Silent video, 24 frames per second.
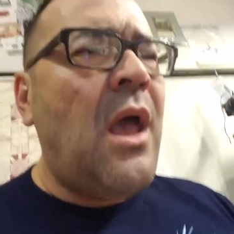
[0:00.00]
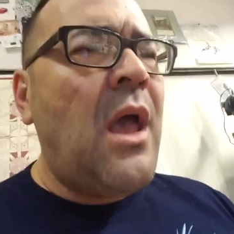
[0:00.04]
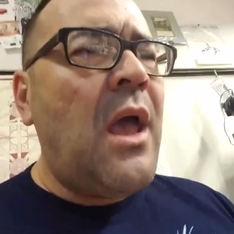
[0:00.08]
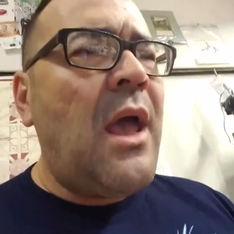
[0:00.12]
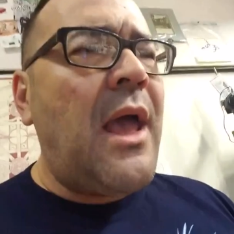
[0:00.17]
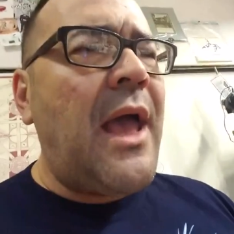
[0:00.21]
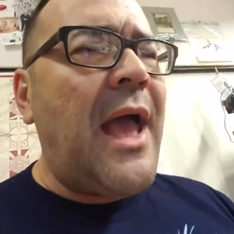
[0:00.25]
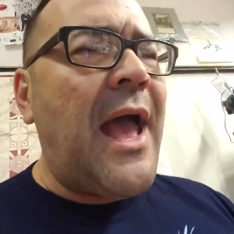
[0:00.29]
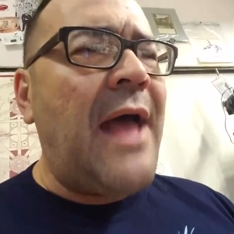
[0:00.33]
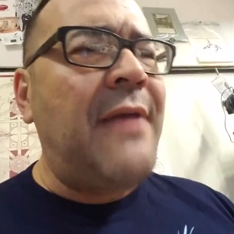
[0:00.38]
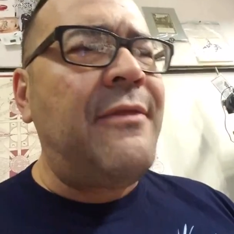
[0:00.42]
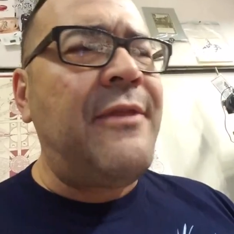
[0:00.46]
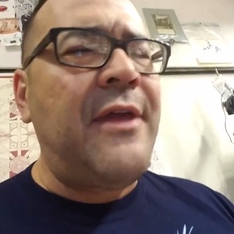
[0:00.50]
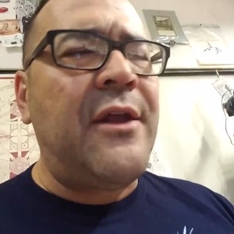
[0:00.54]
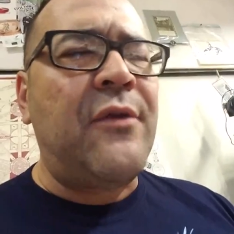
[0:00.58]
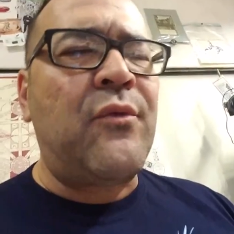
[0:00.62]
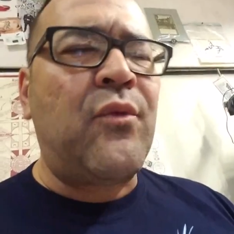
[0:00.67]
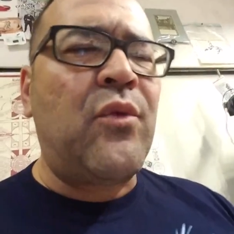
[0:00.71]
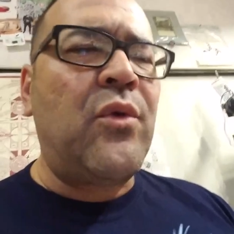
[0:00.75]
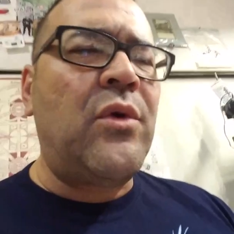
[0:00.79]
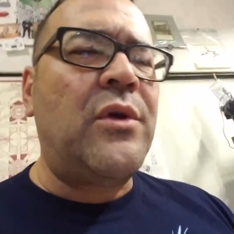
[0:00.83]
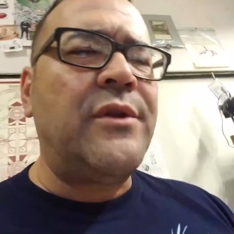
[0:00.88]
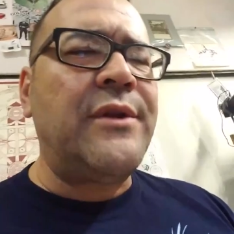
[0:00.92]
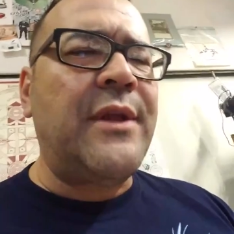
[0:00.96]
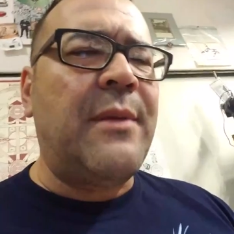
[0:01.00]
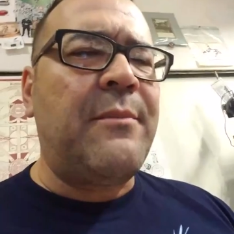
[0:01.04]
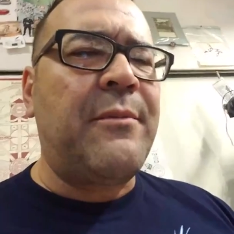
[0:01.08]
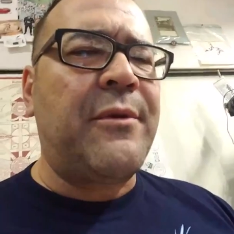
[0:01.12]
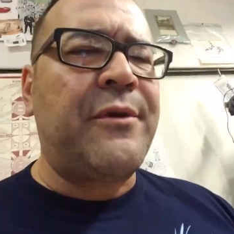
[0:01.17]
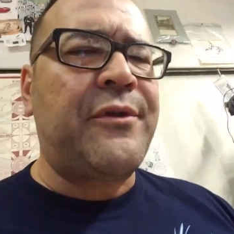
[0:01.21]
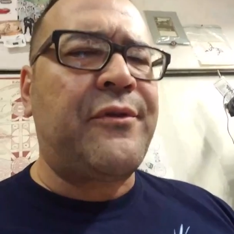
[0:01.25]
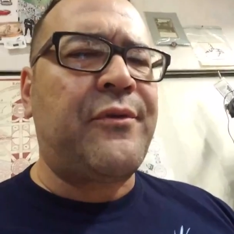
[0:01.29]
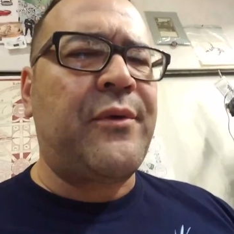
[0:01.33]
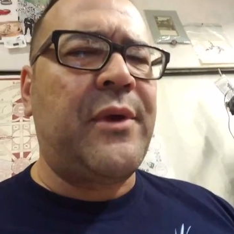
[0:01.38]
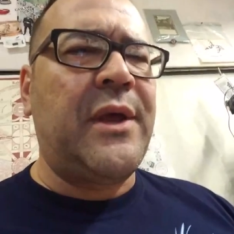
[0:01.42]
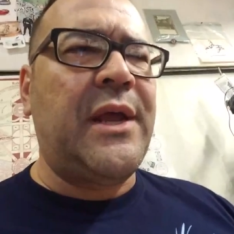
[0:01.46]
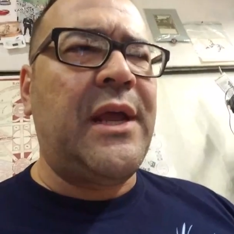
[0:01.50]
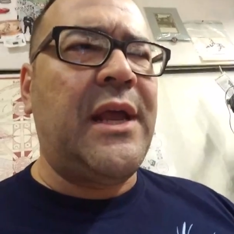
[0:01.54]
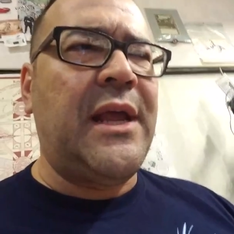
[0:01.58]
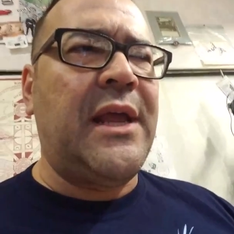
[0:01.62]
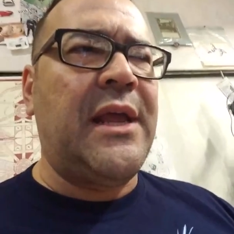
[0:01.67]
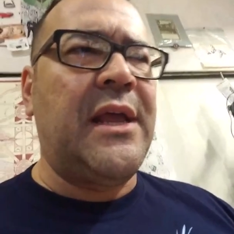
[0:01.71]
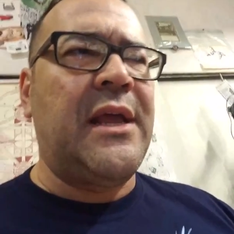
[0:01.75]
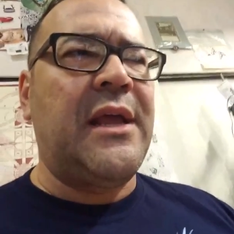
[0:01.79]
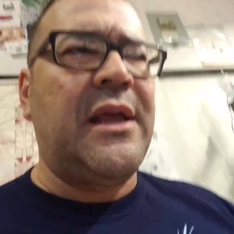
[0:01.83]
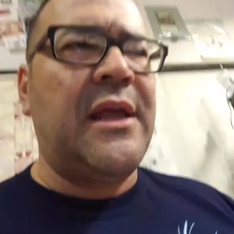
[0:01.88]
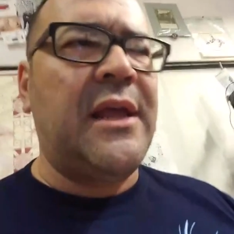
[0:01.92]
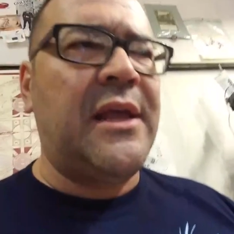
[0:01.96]
then rule number three
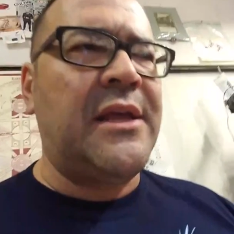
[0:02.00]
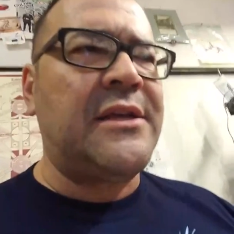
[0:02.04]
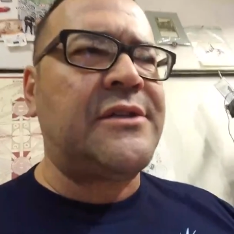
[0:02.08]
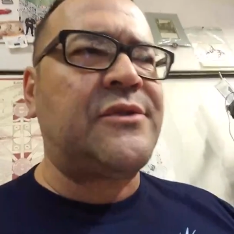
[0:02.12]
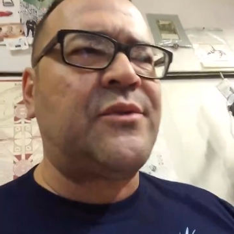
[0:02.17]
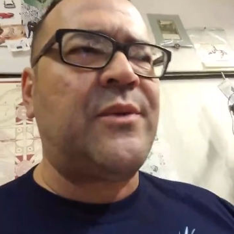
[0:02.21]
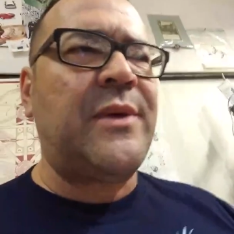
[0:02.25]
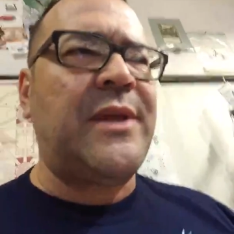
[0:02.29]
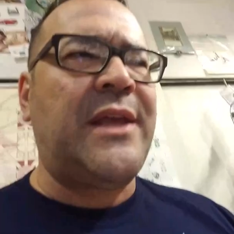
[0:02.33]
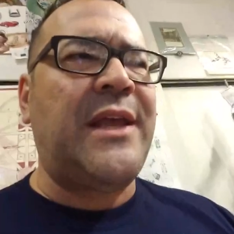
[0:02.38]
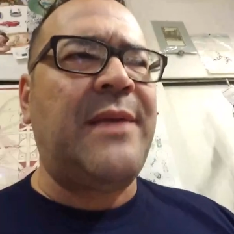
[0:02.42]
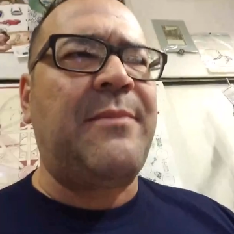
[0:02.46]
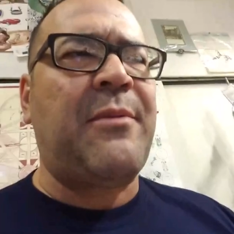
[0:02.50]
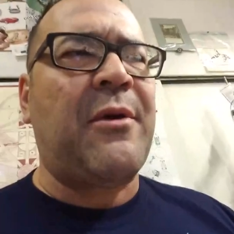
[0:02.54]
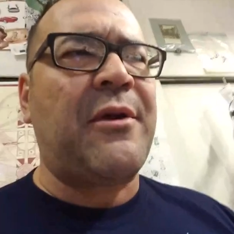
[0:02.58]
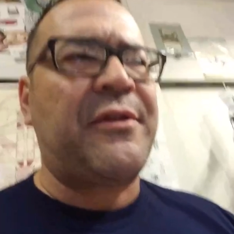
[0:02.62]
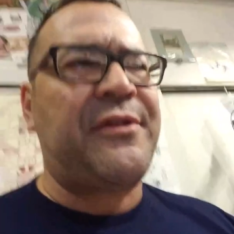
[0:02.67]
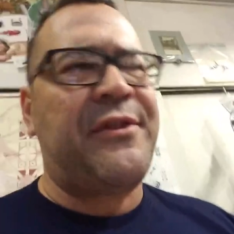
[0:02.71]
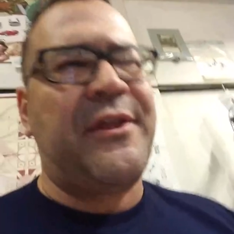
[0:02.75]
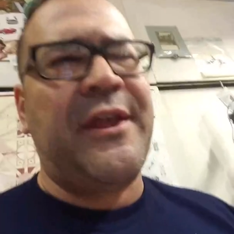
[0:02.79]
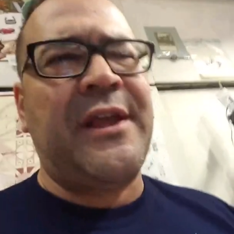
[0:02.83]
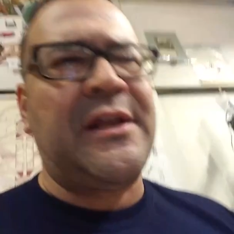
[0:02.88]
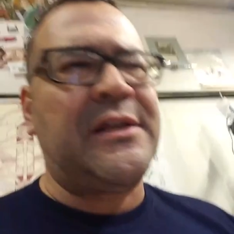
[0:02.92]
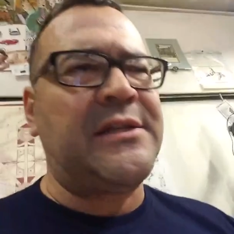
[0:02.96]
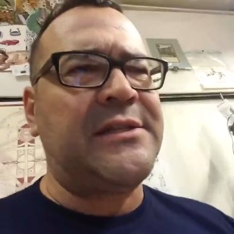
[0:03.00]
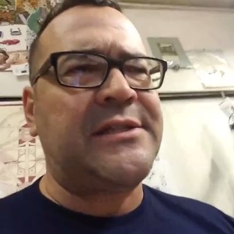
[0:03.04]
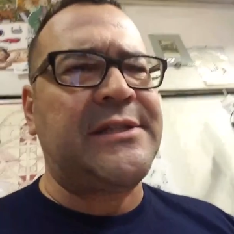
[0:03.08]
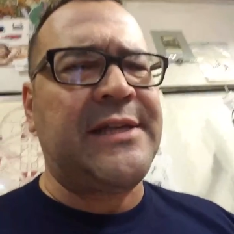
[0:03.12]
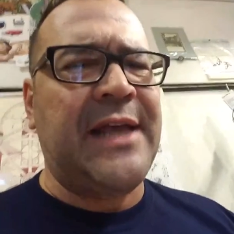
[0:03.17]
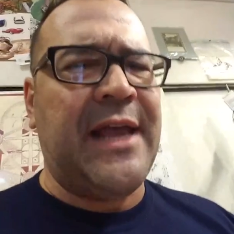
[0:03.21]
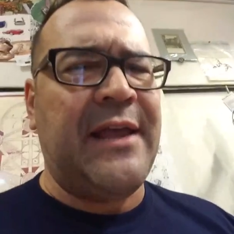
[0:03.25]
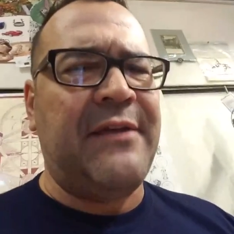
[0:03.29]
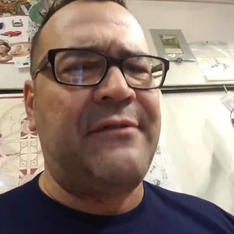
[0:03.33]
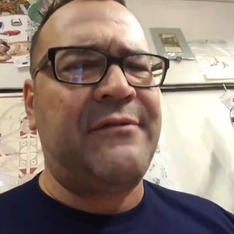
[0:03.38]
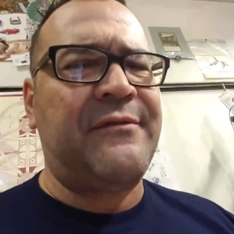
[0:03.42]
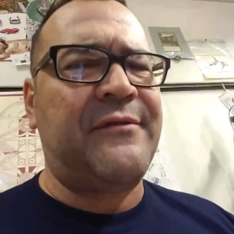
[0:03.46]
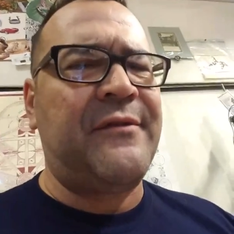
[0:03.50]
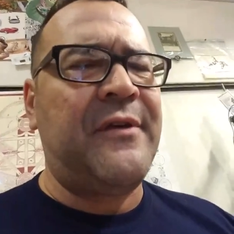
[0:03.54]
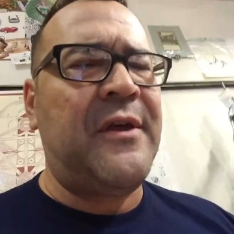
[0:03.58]
is we keep our things safe,